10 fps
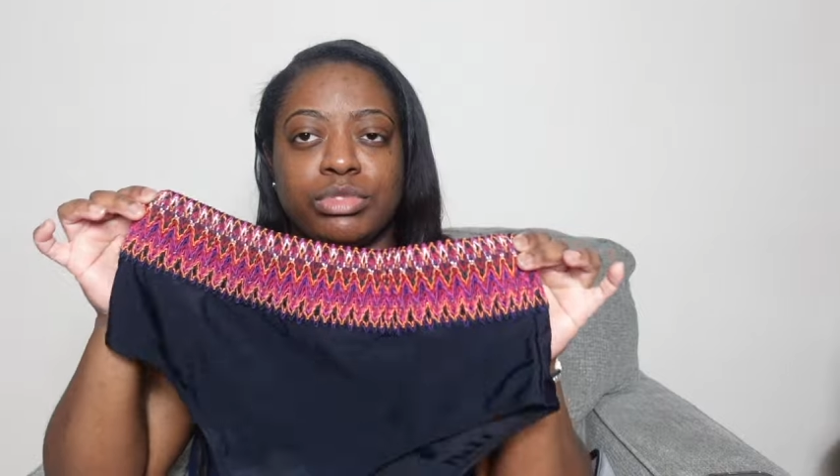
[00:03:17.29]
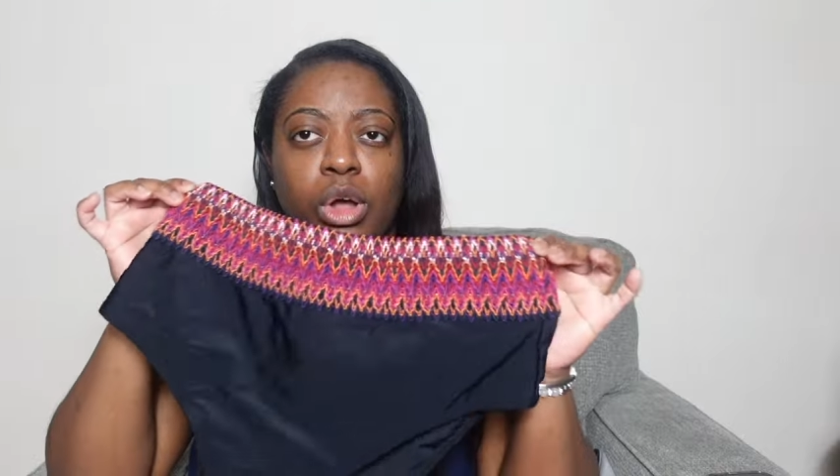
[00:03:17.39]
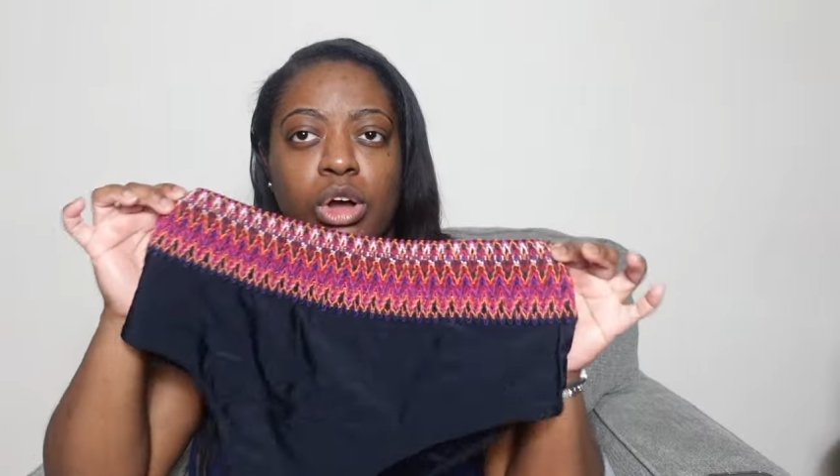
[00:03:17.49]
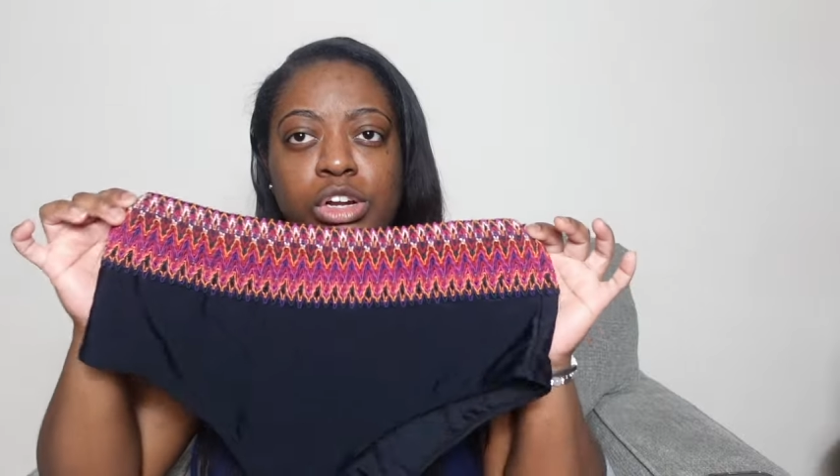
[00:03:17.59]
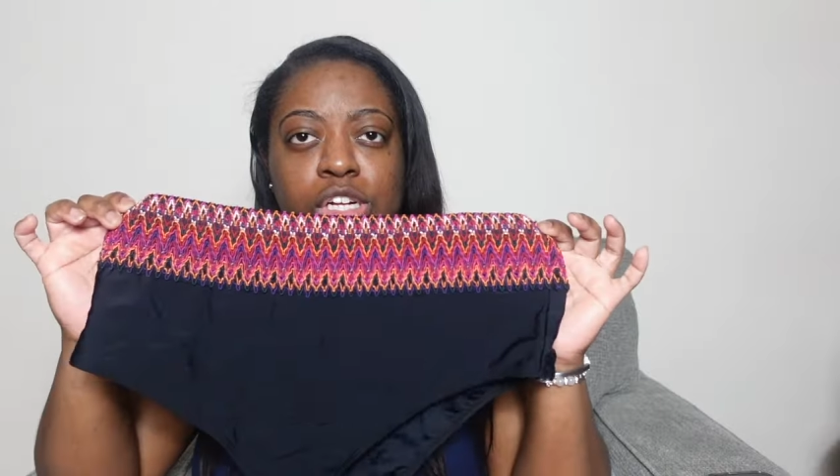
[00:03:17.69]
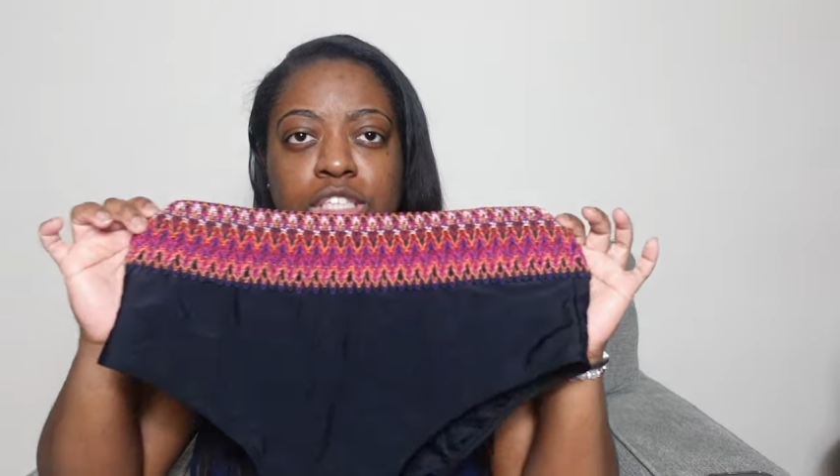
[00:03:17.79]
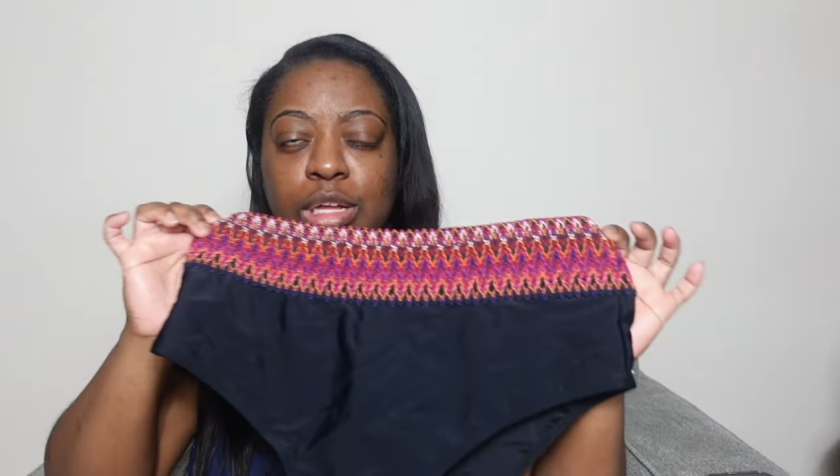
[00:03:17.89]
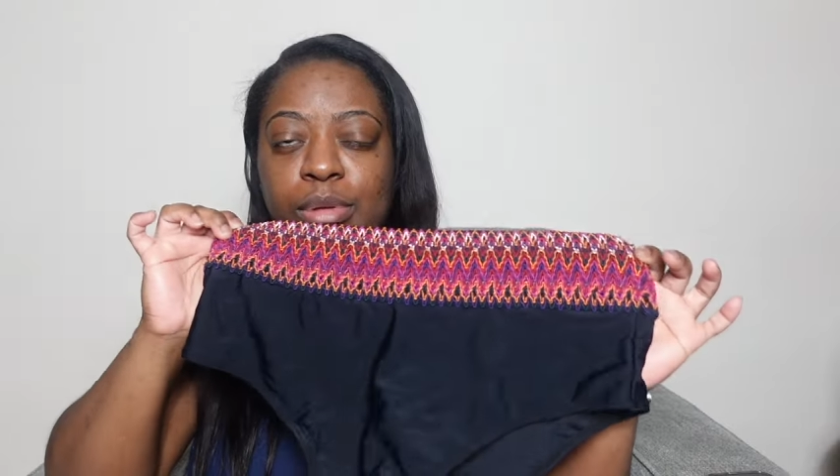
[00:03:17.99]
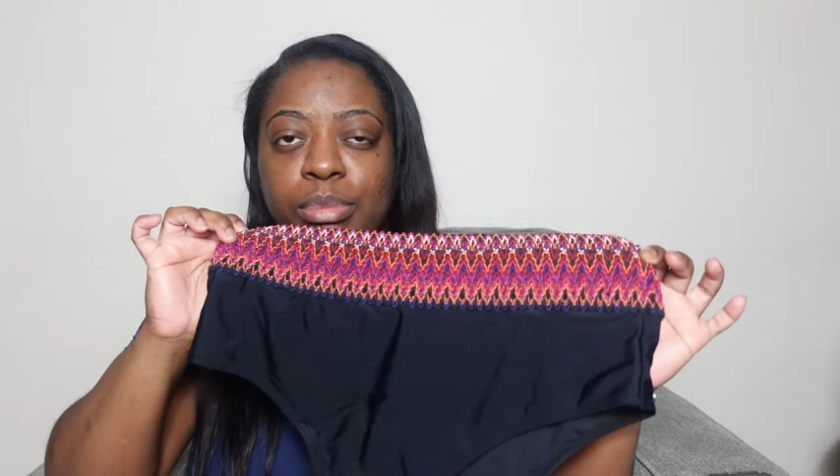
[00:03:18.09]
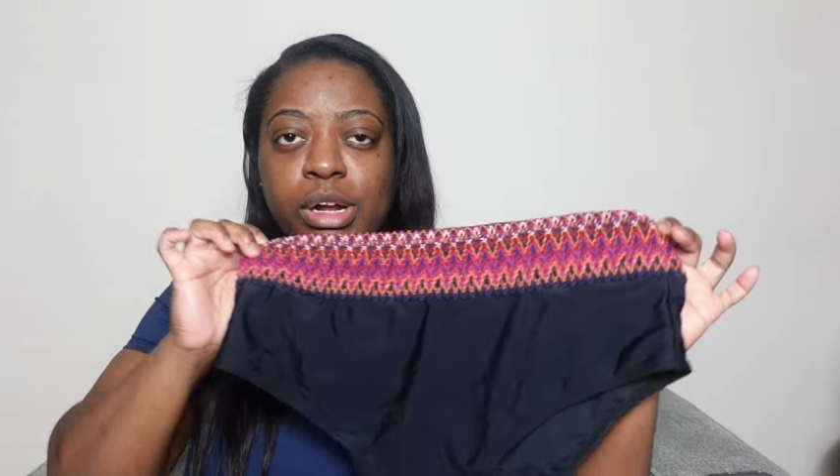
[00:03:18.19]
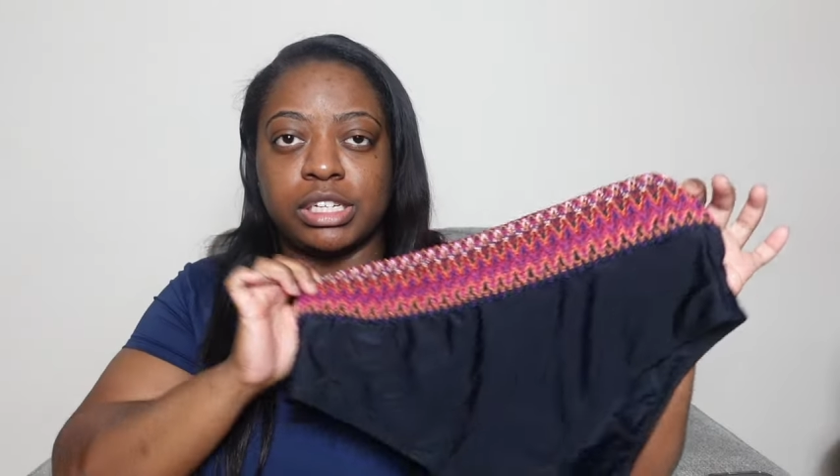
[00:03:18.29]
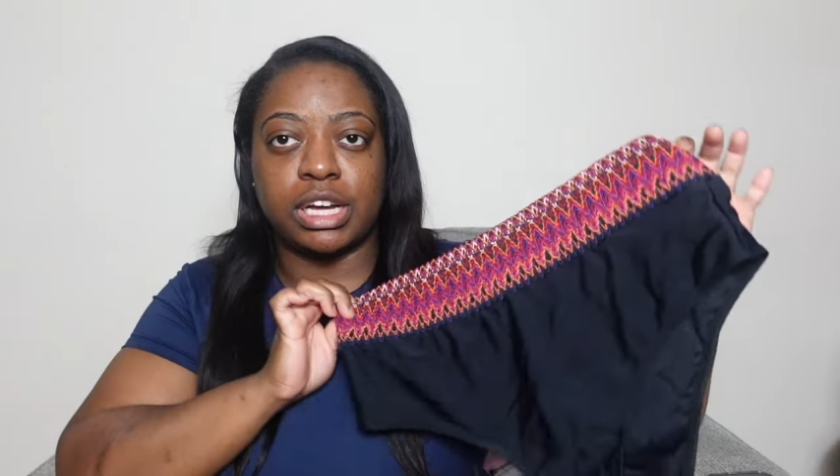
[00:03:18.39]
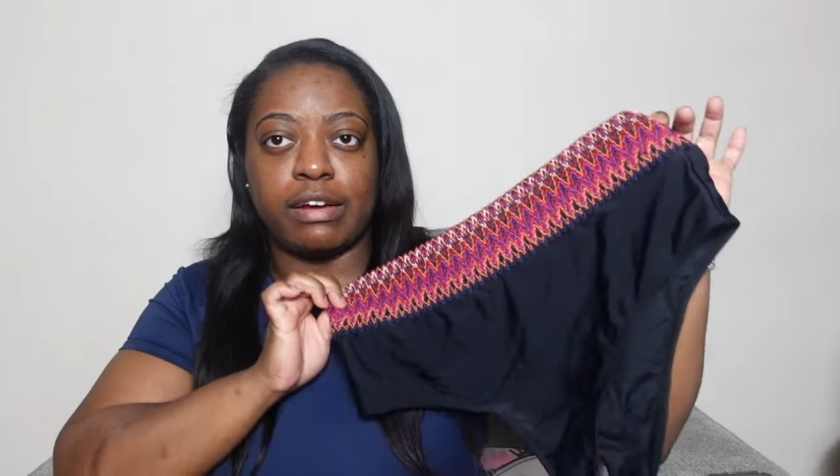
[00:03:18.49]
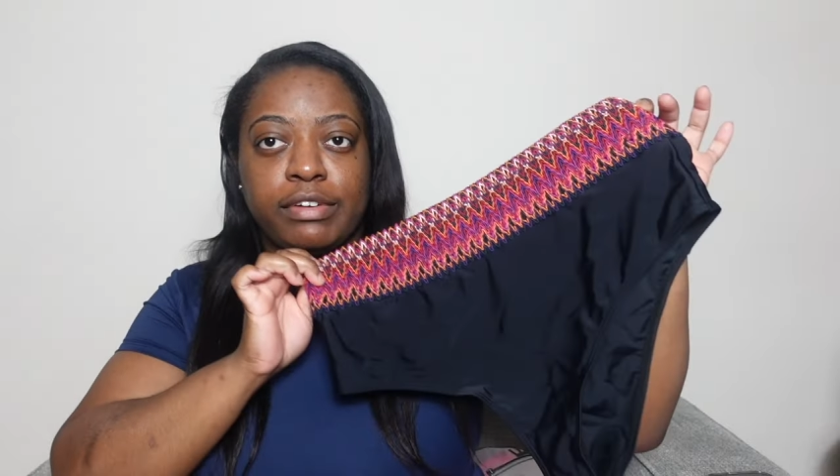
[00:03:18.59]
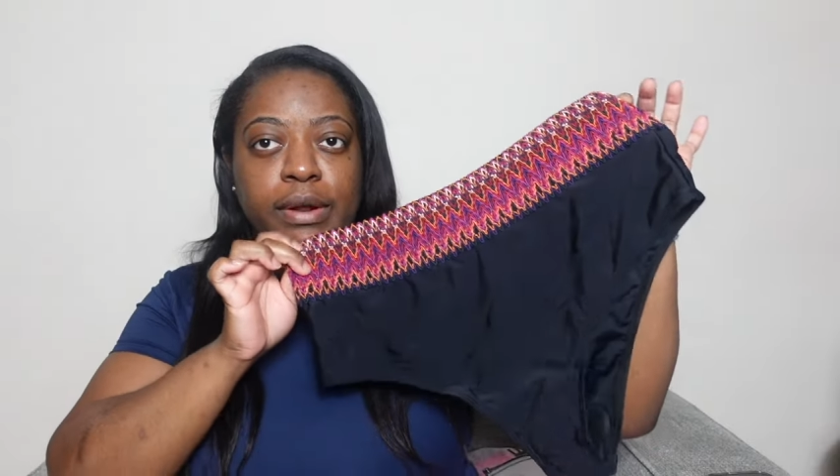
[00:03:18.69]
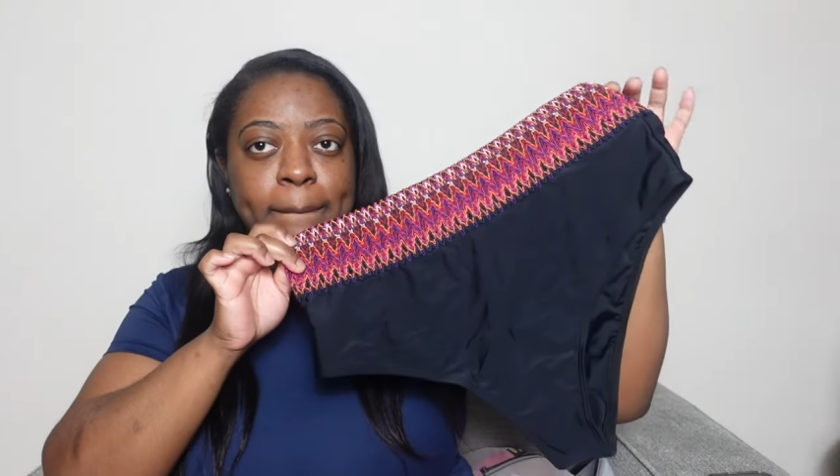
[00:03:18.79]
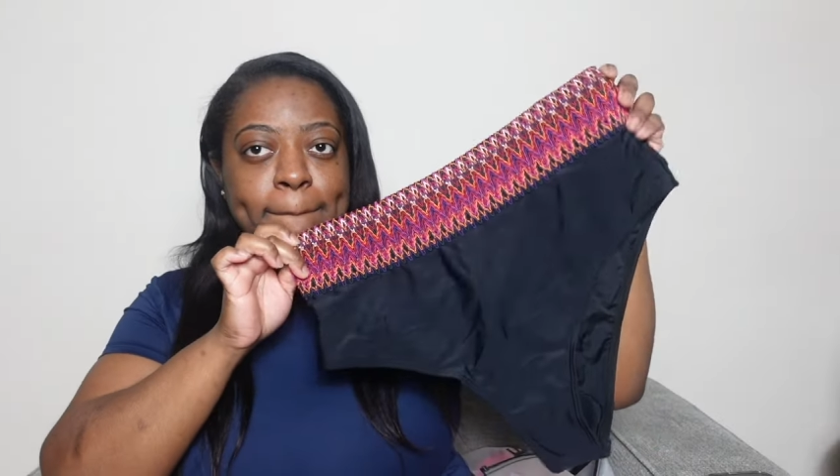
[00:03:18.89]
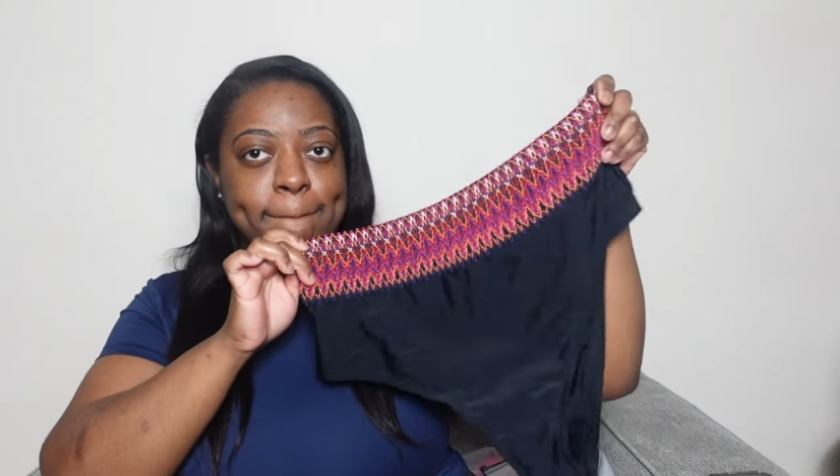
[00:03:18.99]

on your stomach part to cover.